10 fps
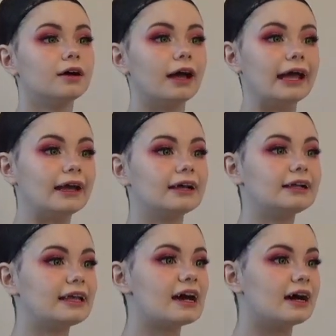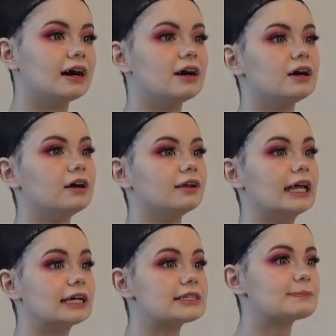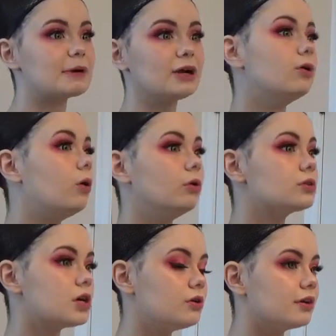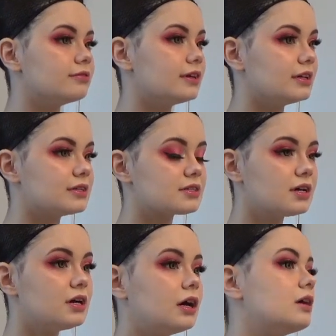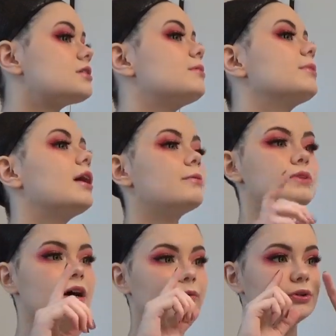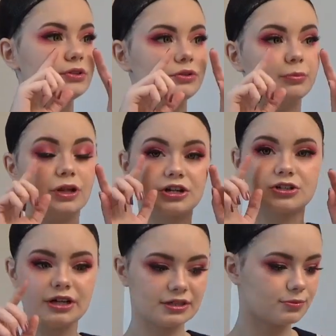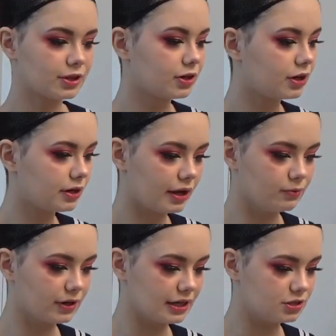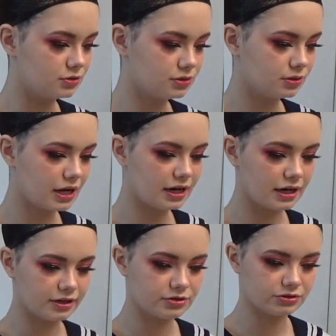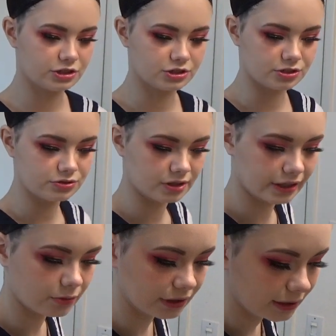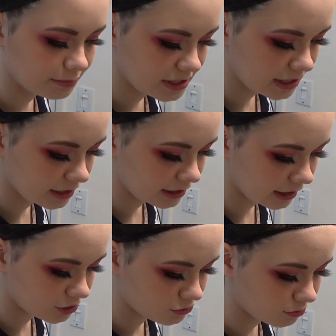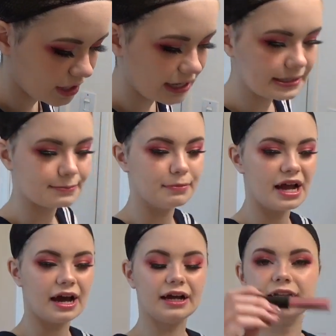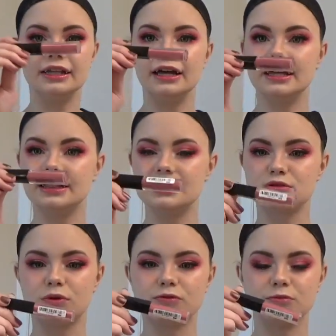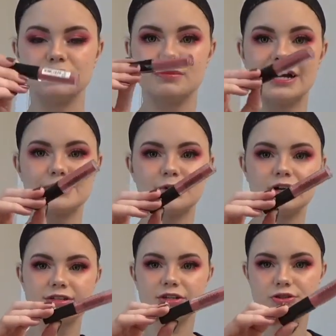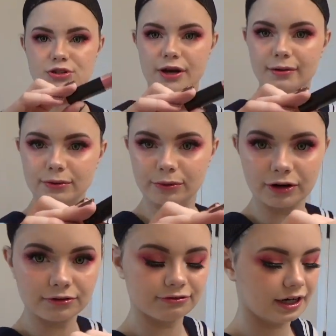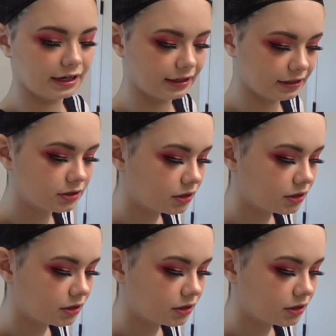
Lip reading: And yeah, that's my whole Toga phase. Sometimes I will do the blush lines with her, and when I do that, I usually just use a liquid lipstick that dries matte. Like this one from Smashbox I just got would work fine.